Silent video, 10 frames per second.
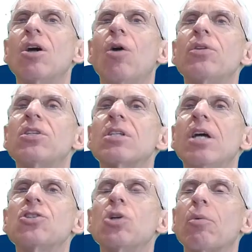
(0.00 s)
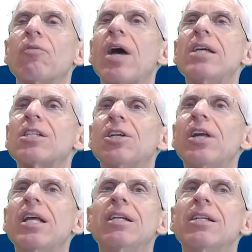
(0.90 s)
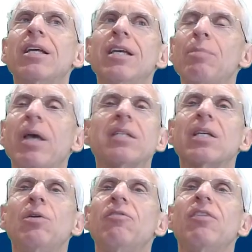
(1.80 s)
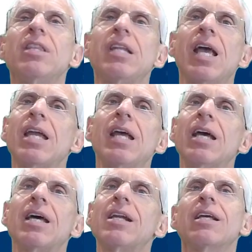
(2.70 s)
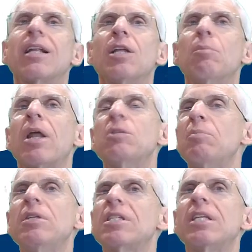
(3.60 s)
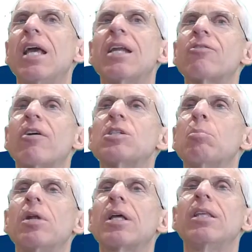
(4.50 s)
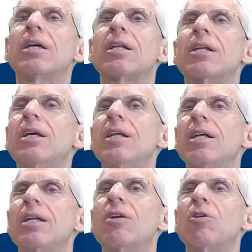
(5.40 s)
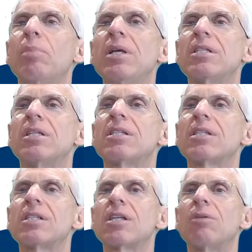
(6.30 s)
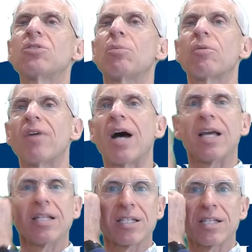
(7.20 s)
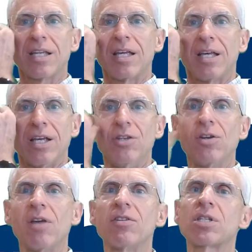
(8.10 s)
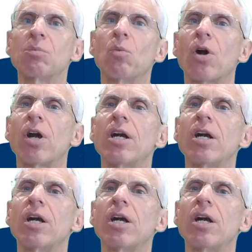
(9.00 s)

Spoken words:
So this is unsupervised learning. Basically, we feed the data in, it eliminates pieces of the data and tries to predict the unknown pieces. It's self-supervised. You give it some